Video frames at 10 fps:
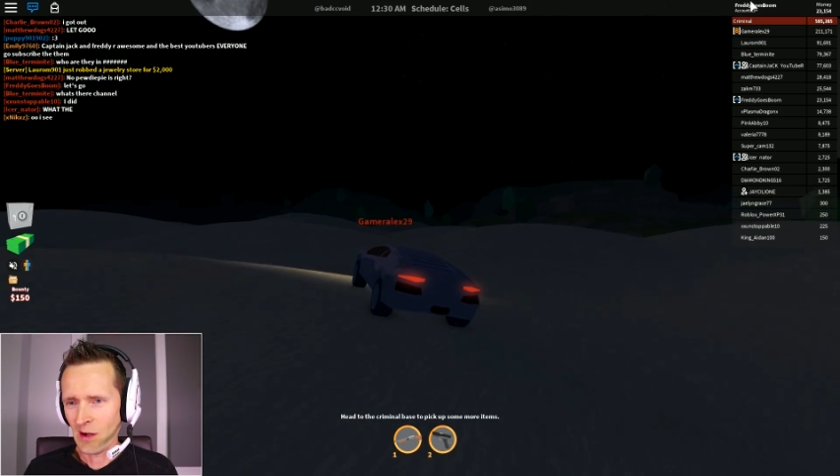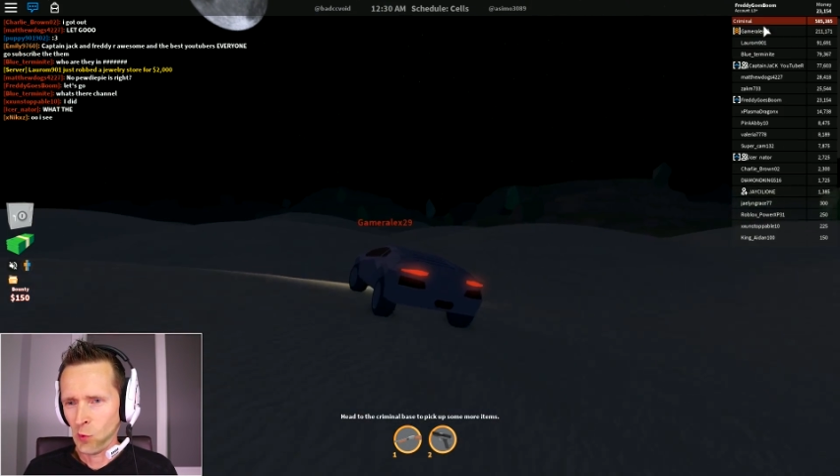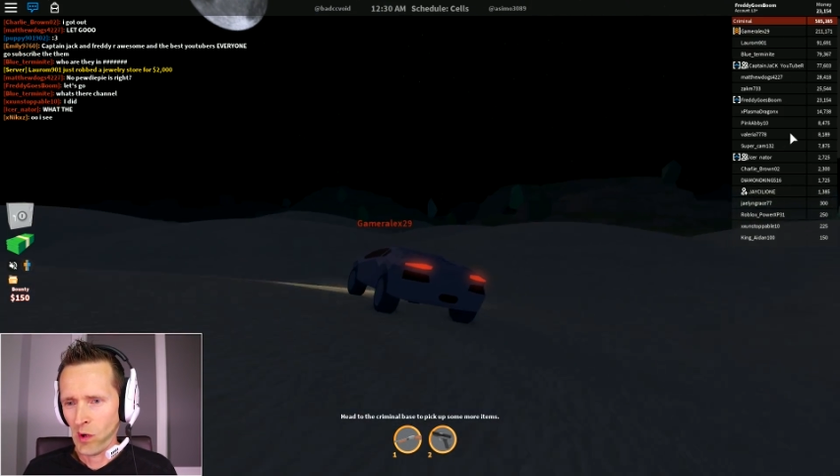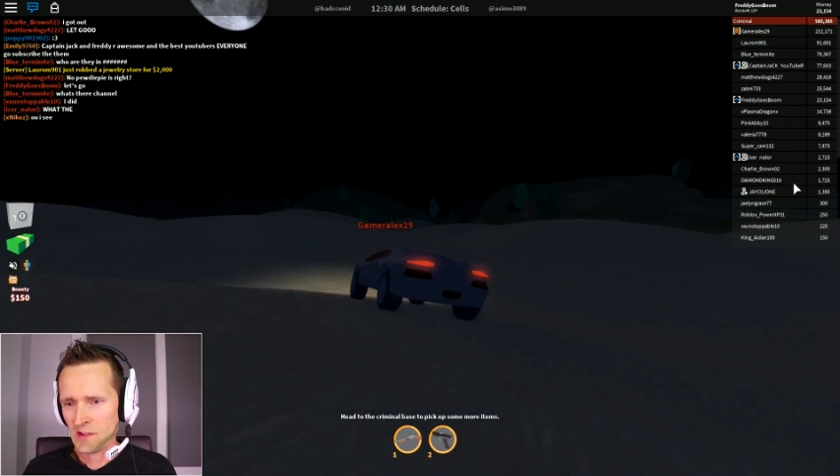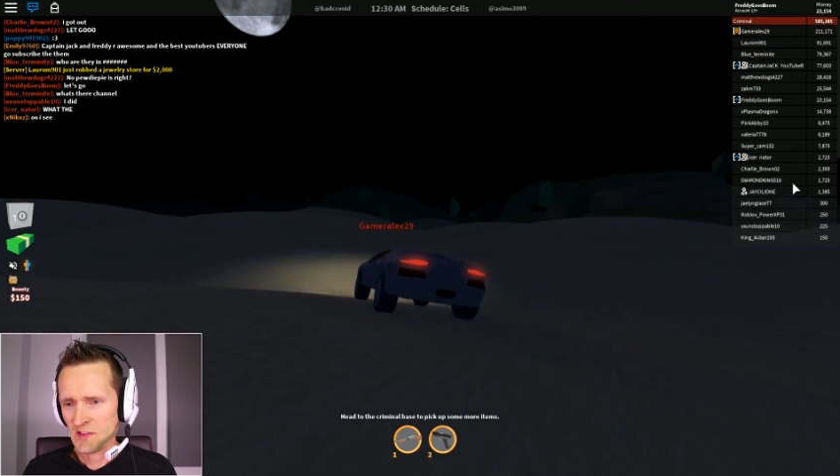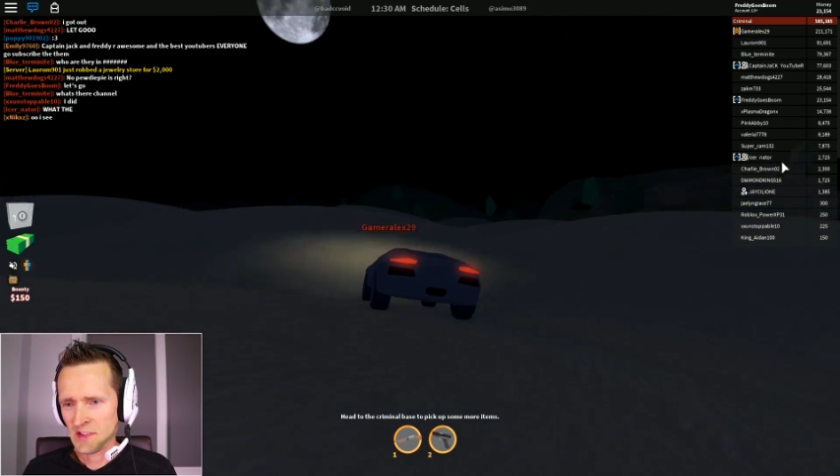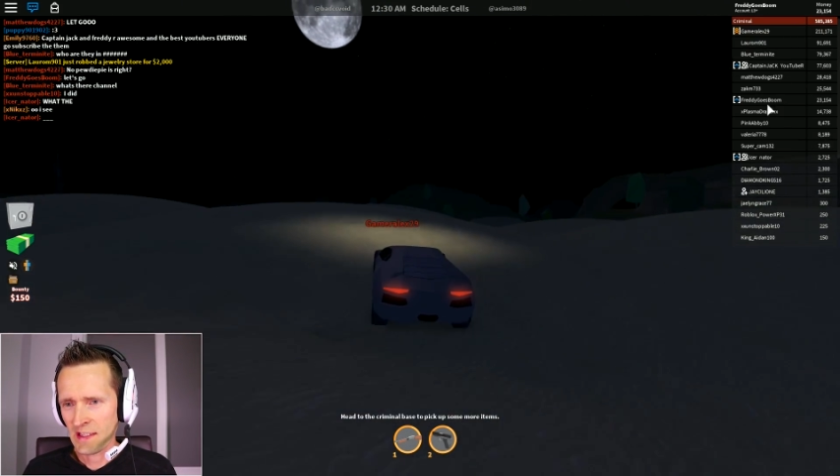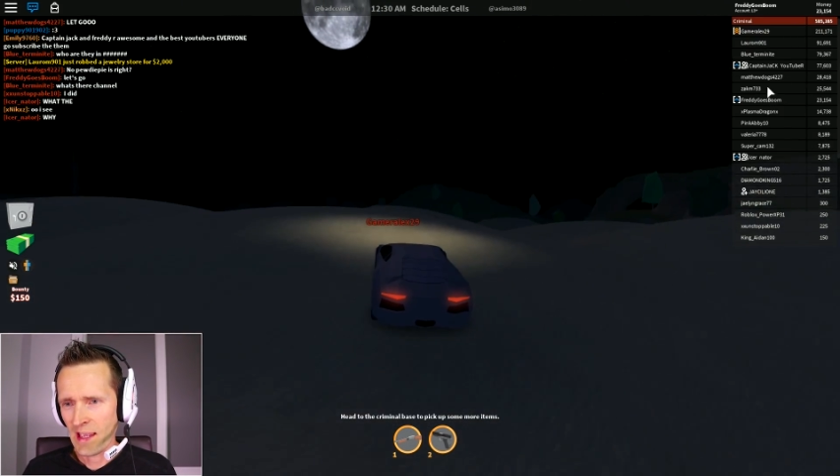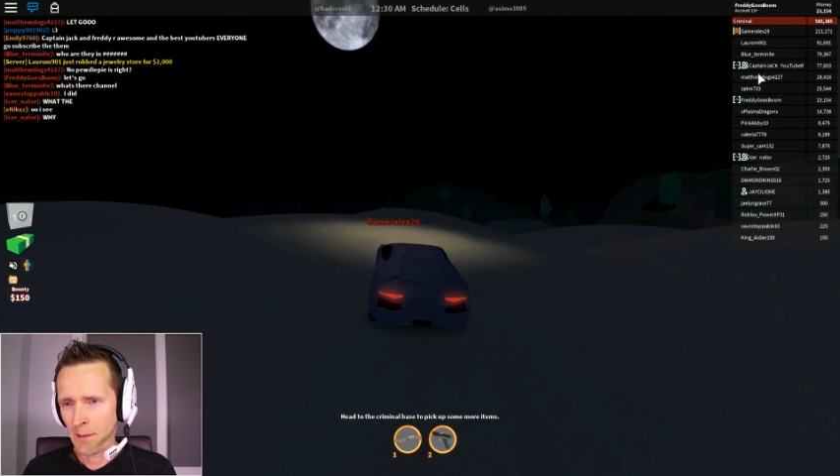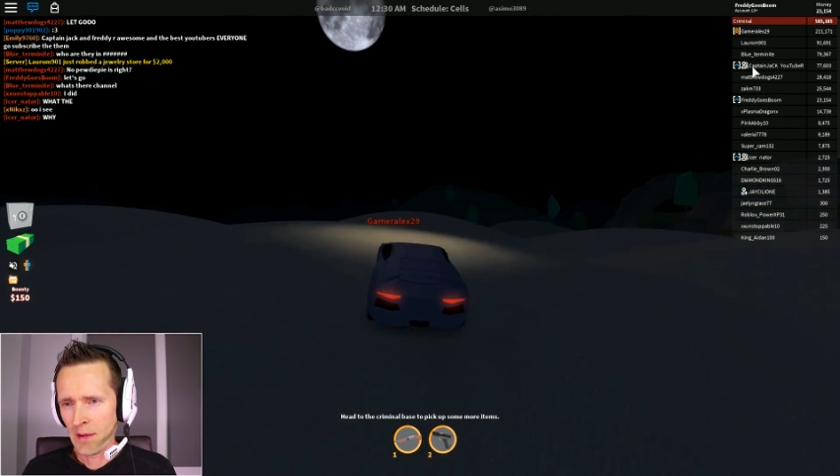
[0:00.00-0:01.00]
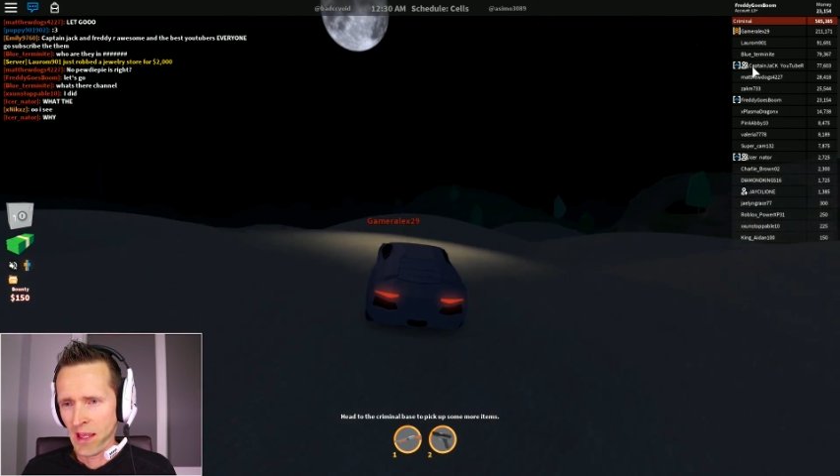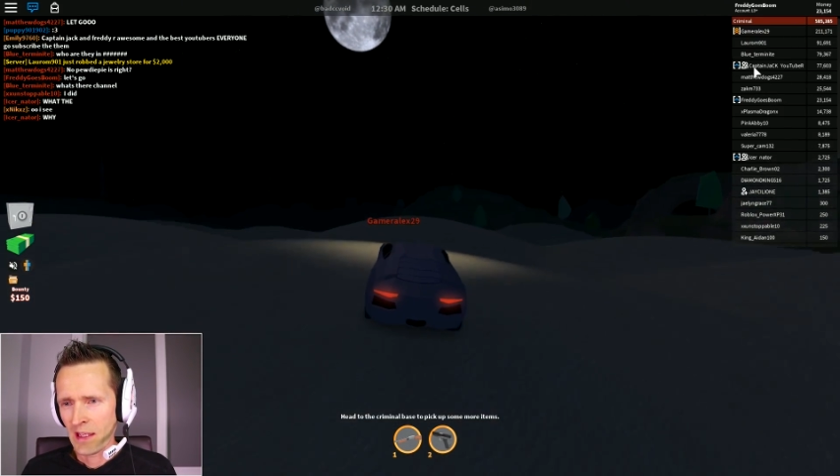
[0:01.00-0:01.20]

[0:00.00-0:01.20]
who else is in the game?